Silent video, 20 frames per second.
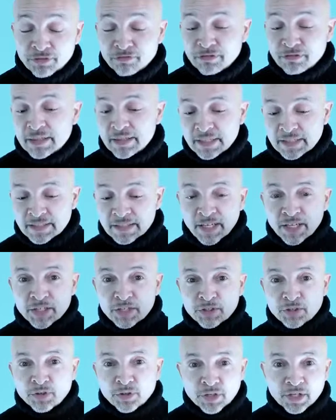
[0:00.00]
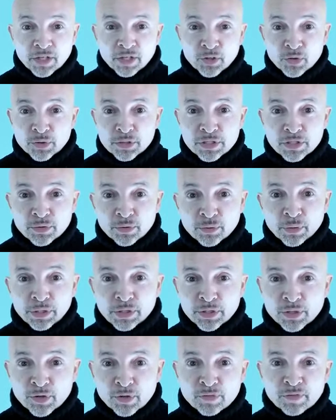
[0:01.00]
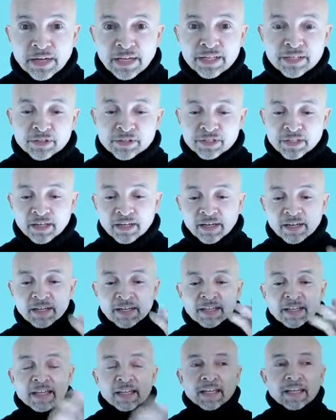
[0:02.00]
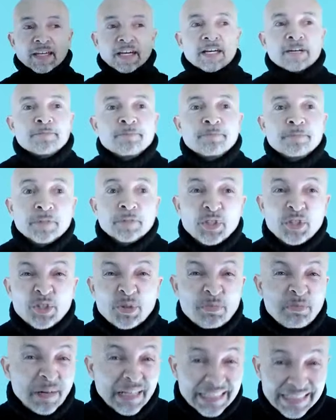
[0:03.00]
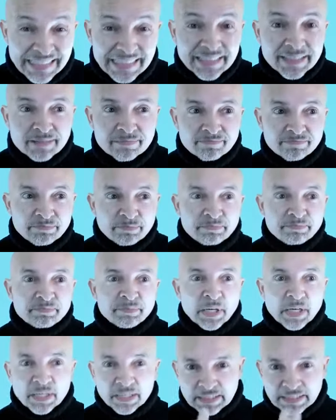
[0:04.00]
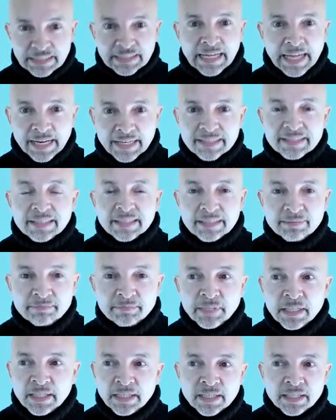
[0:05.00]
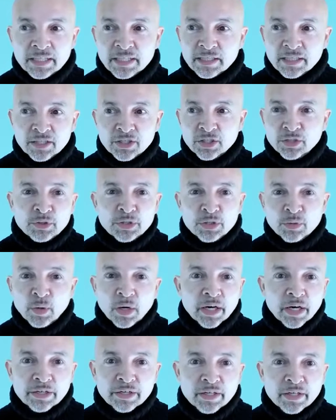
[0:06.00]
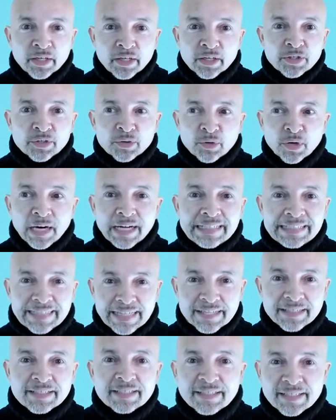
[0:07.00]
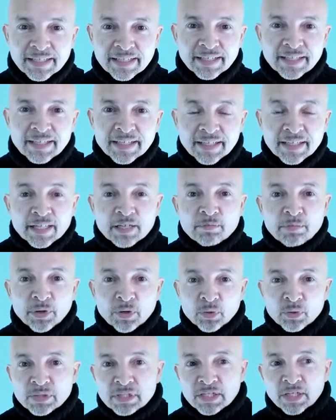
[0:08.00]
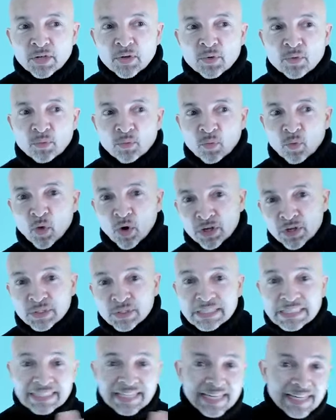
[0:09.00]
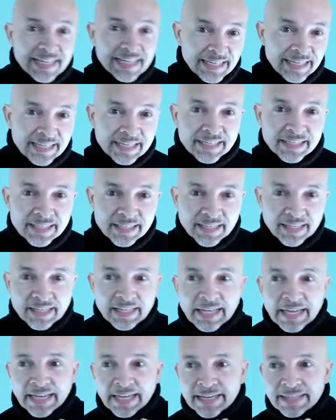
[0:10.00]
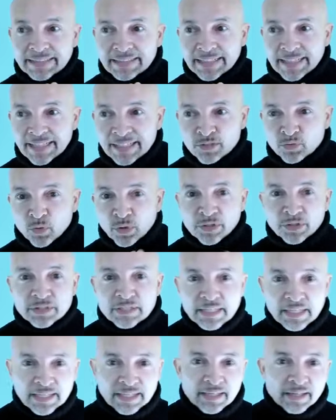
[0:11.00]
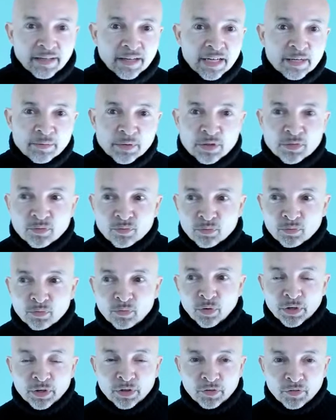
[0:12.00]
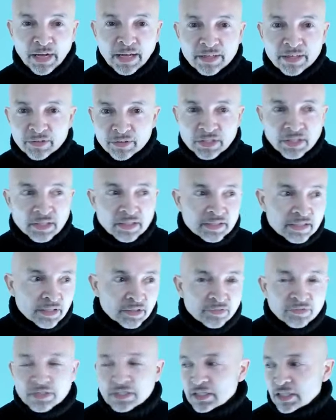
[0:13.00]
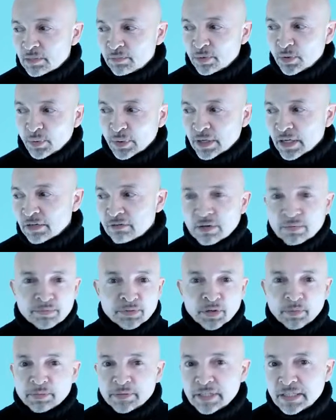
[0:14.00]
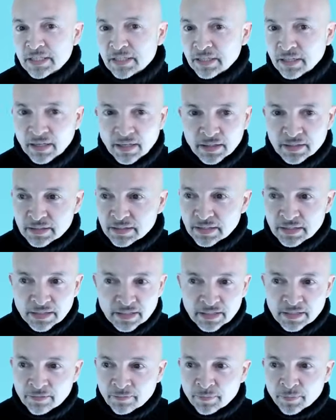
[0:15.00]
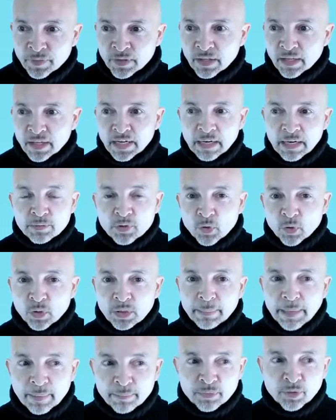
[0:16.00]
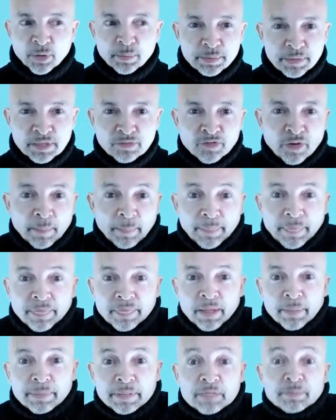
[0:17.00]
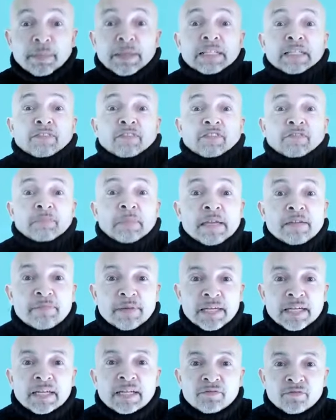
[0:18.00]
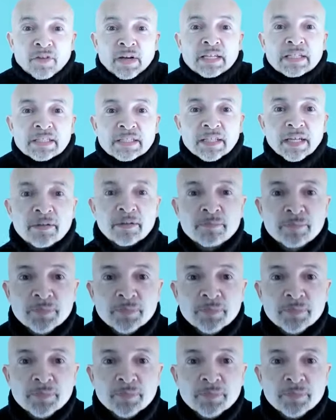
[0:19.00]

three things: your who, you, what your core values are, um, your basic personality, meaning who you are, you, your identity, but also what you're saying, and is what you're saying aligned with what your values are. So, for example, when I run property classes, and I'm talking about property from a perspective of me being an investor,